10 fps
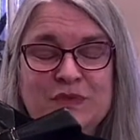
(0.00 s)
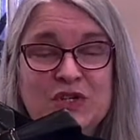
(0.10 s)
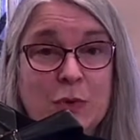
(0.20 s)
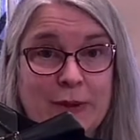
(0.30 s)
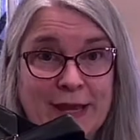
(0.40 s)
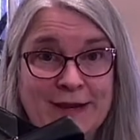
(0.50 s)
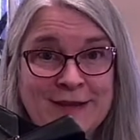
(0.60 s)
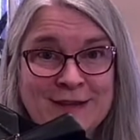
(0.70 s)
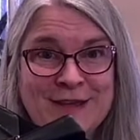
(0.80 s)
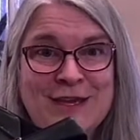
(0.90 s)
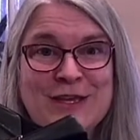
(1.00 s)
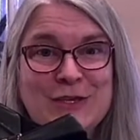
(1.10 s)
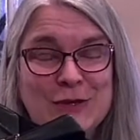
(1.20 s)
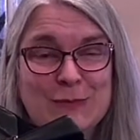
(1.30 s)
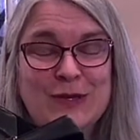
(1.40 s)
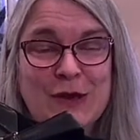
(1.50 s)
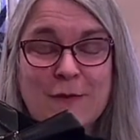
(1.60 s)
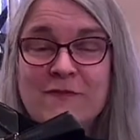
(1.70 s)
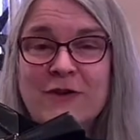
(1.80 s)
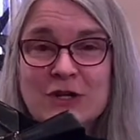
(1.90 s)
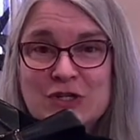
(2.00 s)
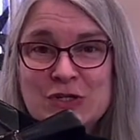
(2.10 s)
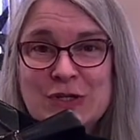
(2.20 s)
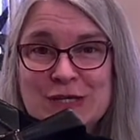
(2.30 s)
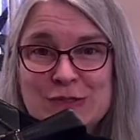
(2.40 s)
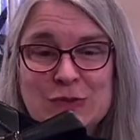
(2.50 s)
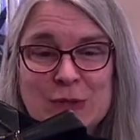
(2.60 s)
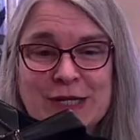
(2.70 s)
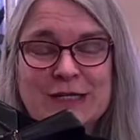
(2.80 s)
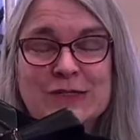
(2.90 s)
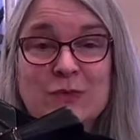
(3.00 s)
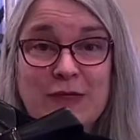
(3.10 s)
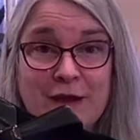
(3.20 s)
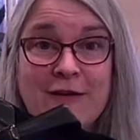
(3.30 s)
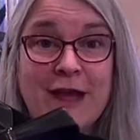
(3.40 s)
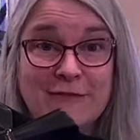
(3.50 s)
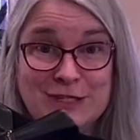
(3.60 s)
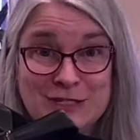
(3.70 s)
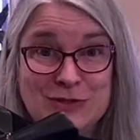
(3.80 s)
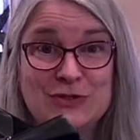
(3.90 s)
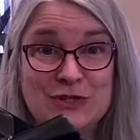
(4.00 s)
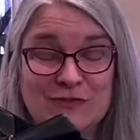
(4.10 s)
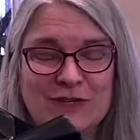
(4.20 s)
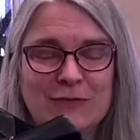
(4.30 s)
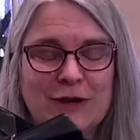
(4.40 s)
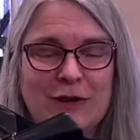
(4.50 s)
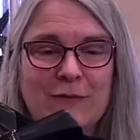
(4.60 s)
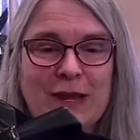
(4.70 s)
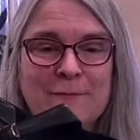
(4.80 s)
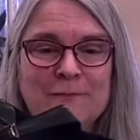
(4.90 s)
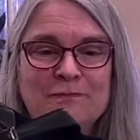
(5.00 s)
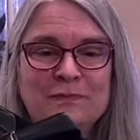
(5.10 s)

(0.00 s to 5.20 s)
Don't panic. You can become functional as an organist without having to use your feet right away.